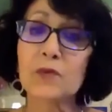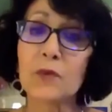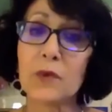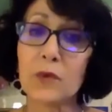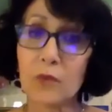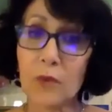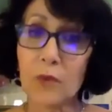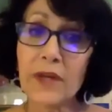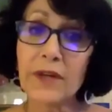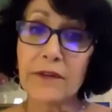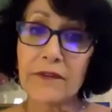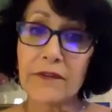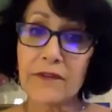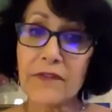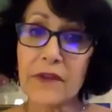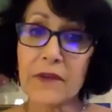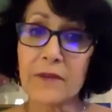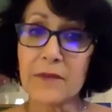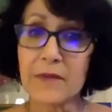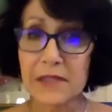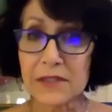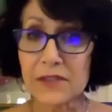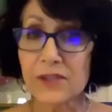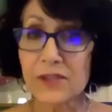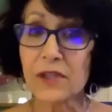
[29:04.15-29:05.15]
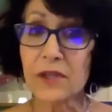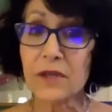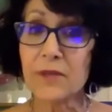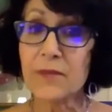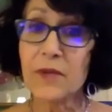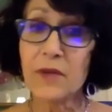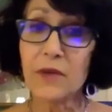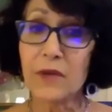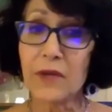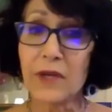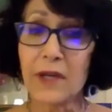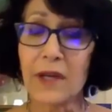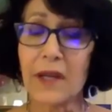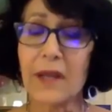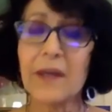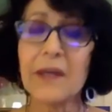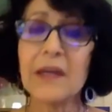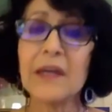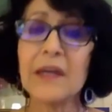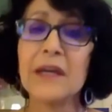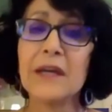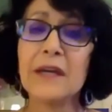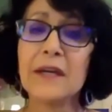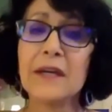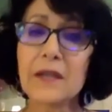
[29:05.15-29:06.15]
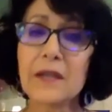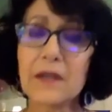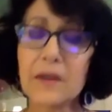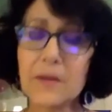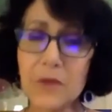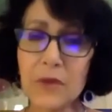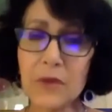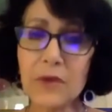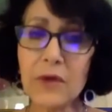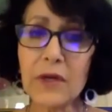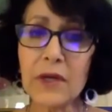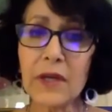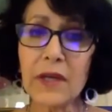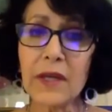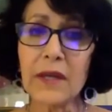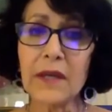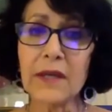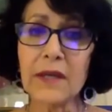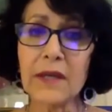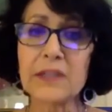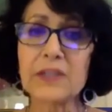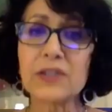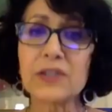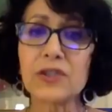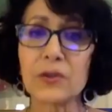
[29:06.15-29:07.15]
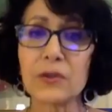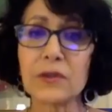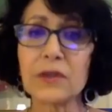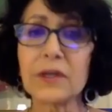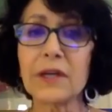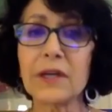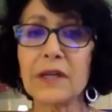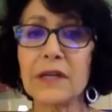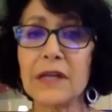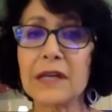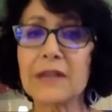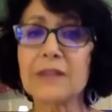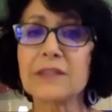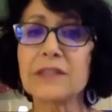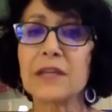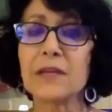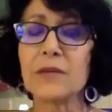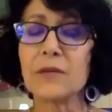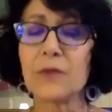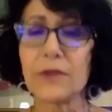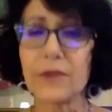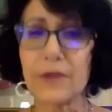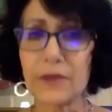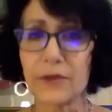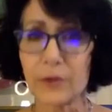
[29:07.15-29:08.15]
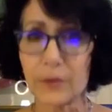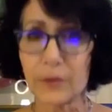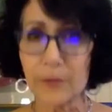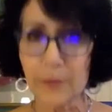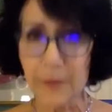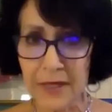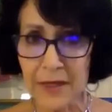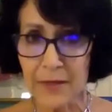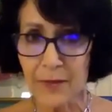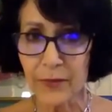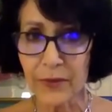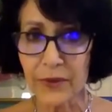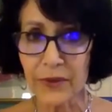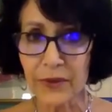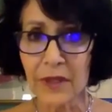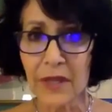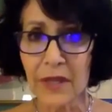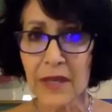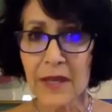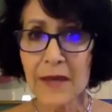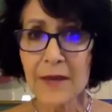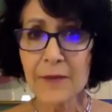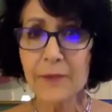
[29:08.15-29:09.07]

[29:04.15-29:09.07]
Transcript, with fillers: Well, one of them is community. Community is you're connecting with other people.